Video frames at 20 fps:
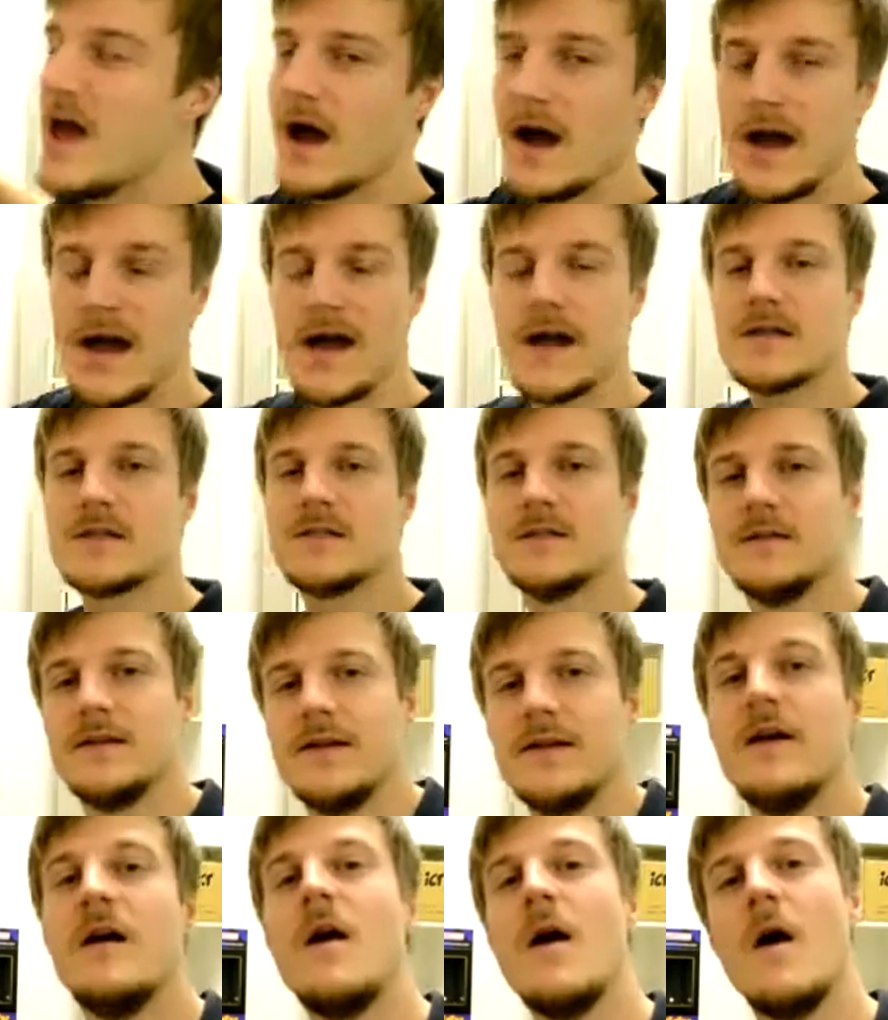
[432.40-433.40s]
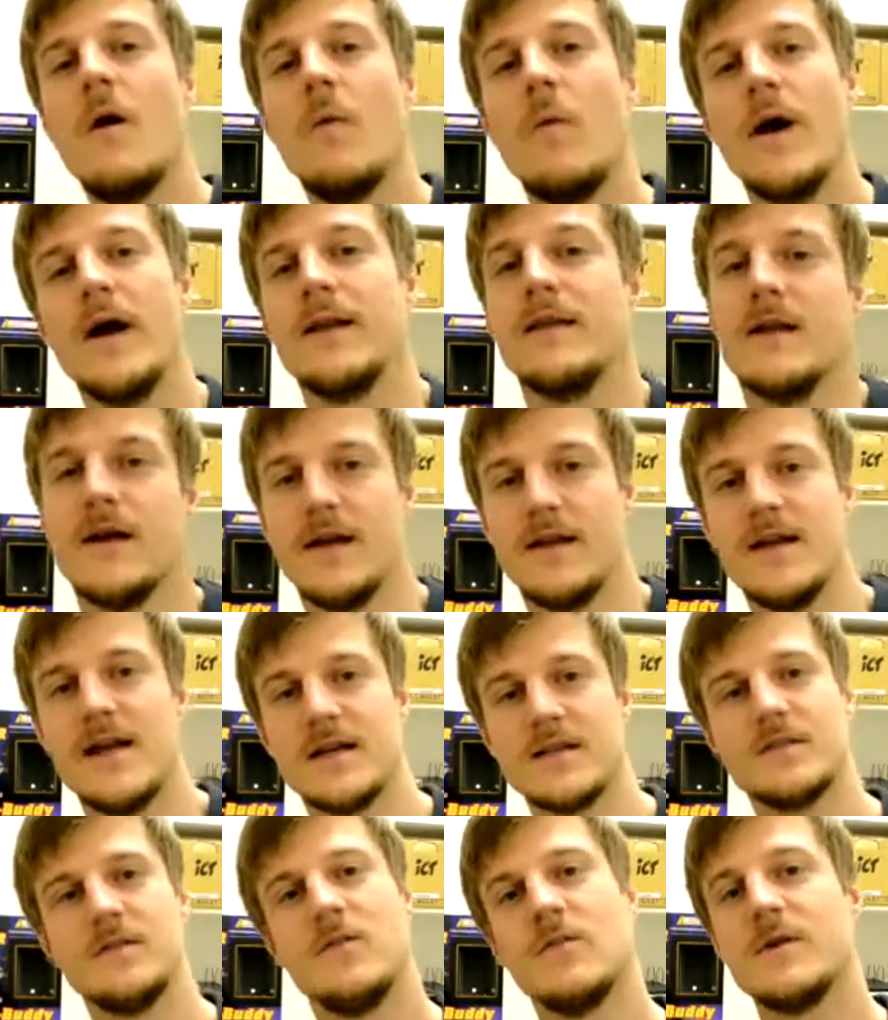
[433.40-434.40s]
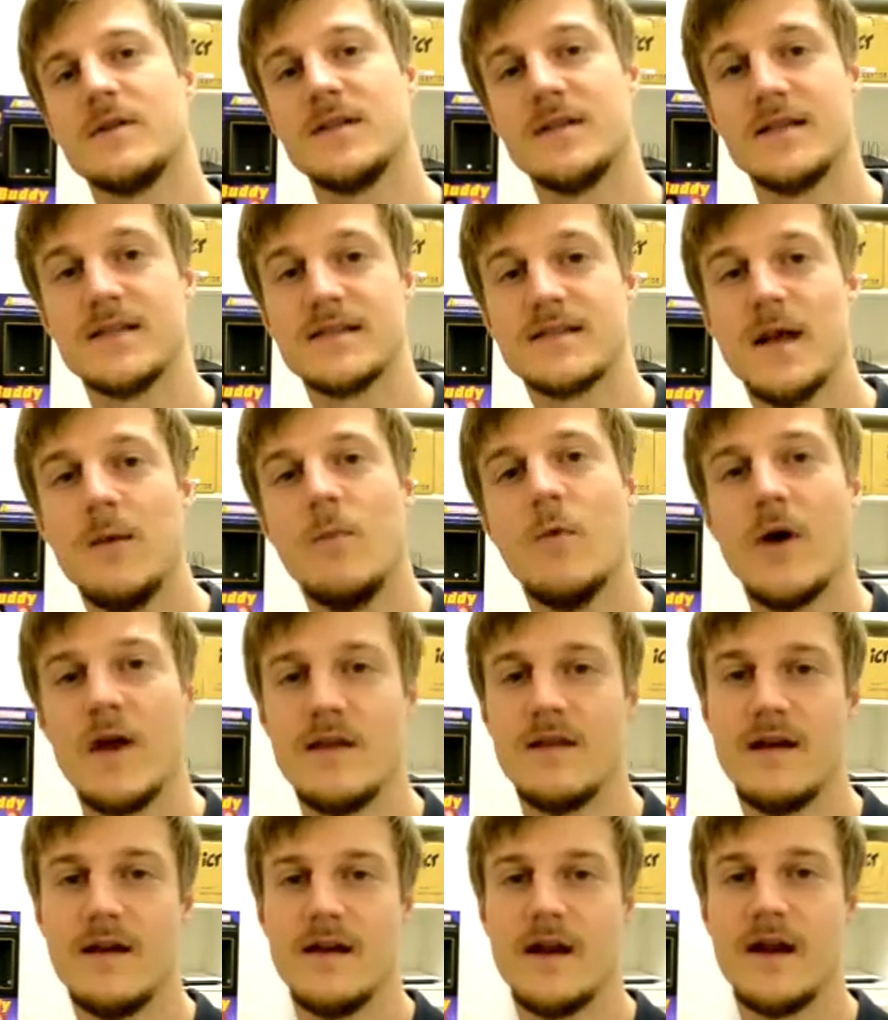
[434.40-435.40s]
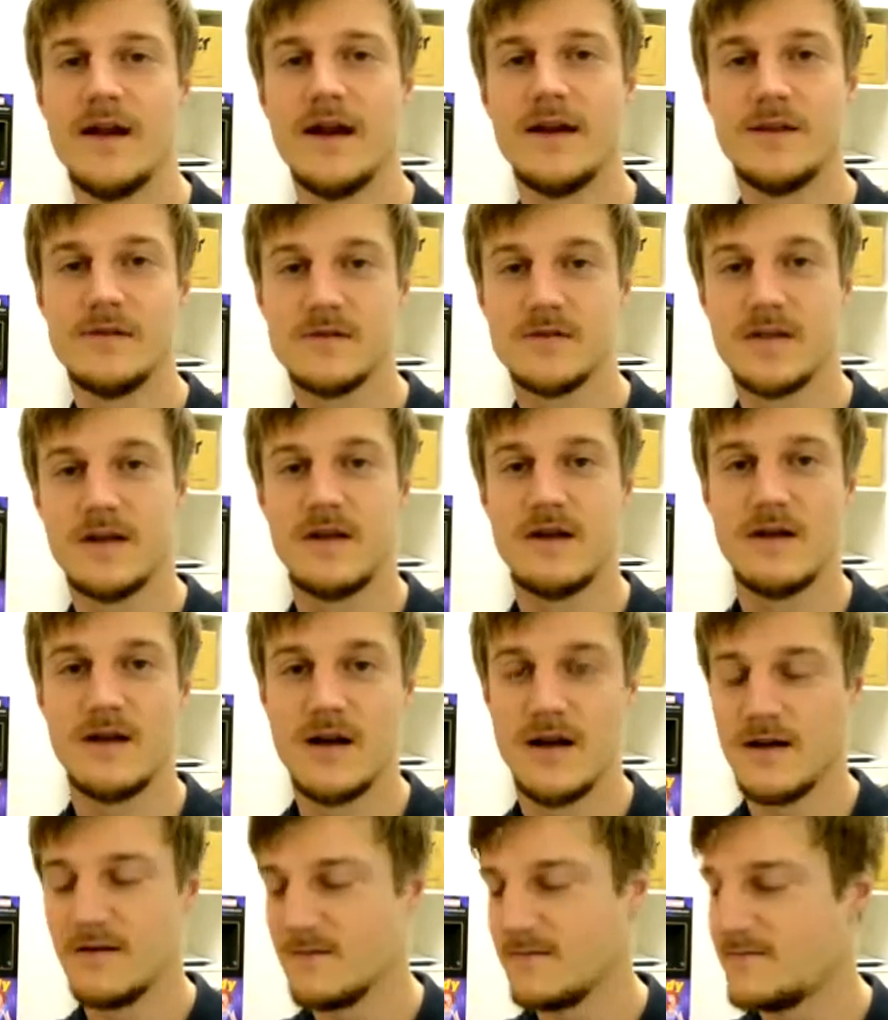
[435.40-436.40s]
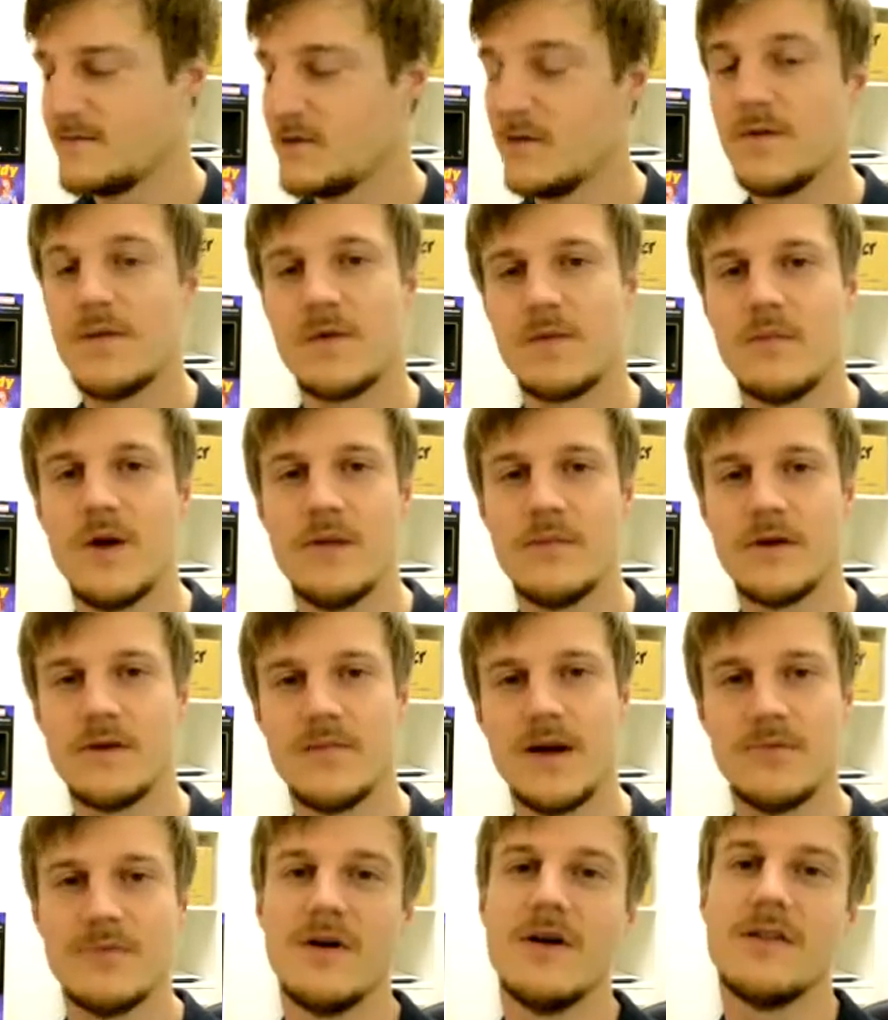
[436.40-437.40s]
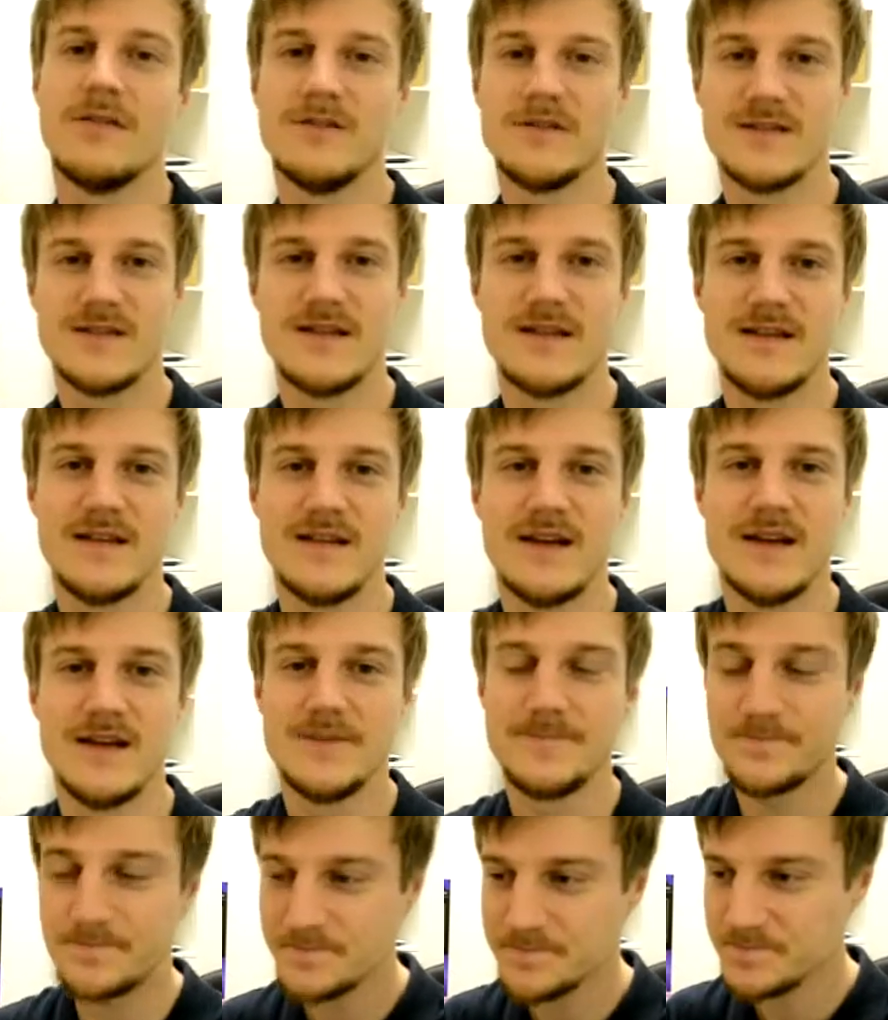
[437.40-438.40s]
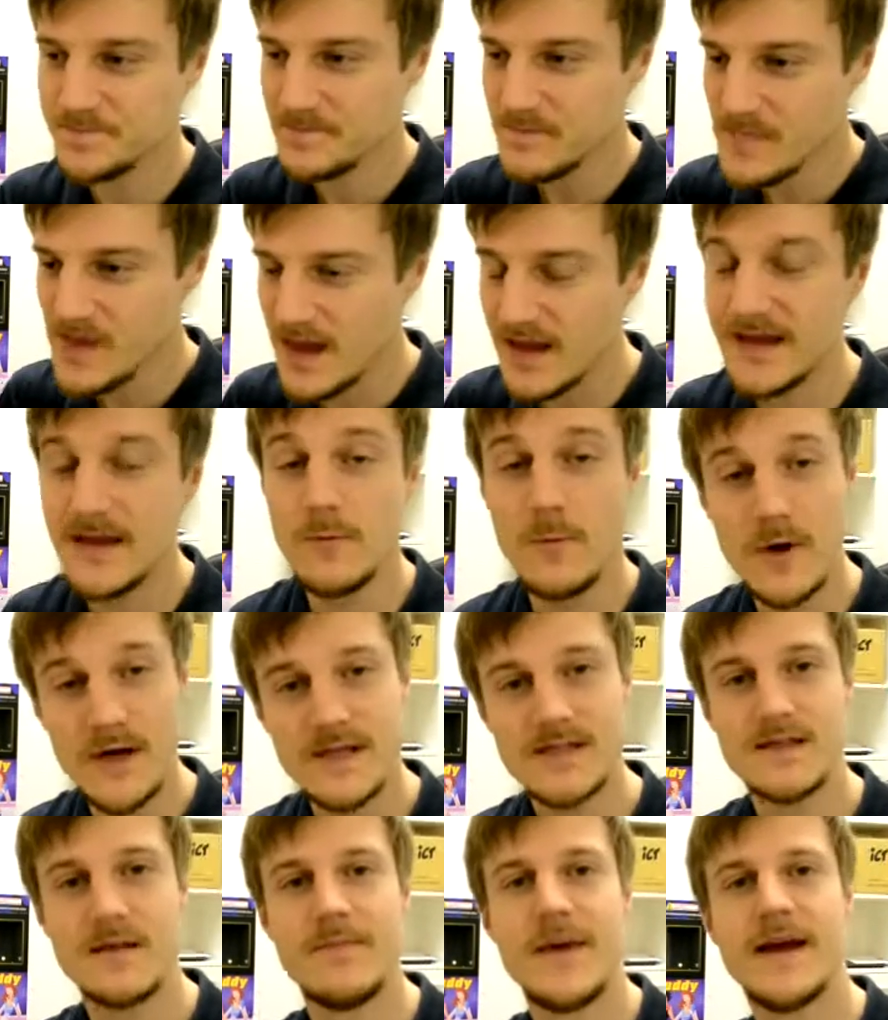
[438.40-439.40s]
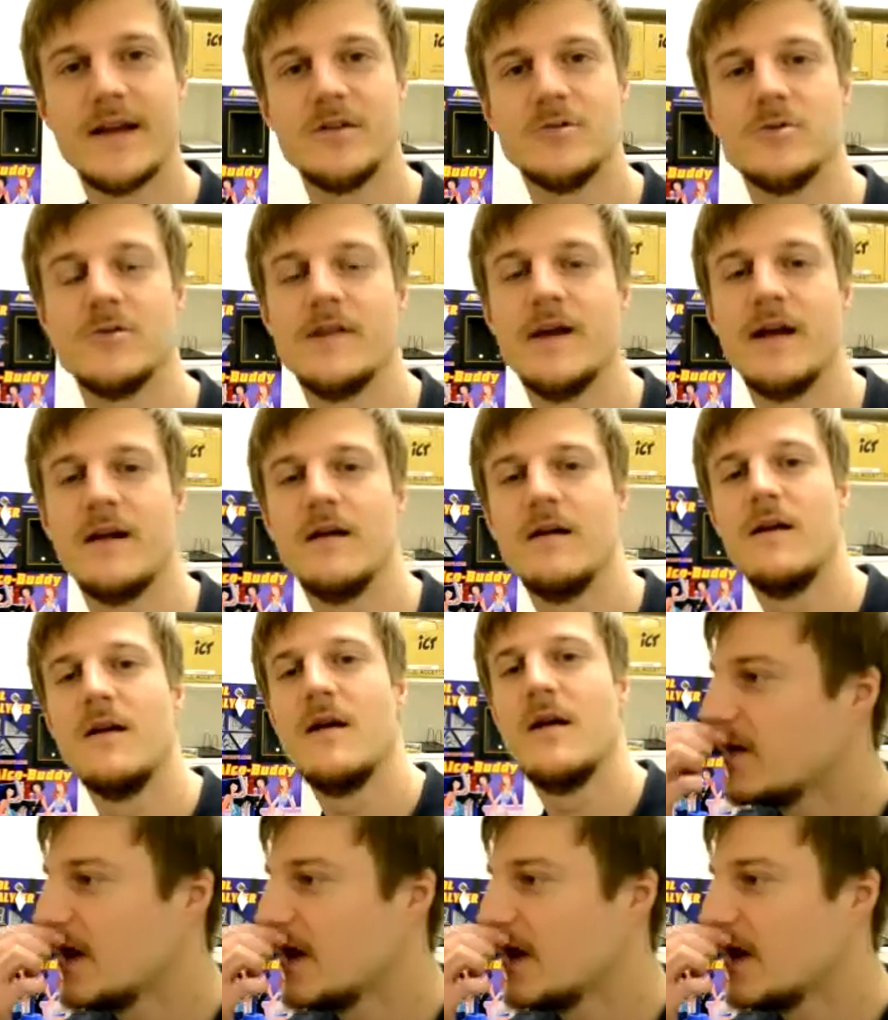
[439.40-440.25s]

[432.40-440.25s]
actually went next door to the Subway there, and I used their food thermometer. My brother's he was the manager there.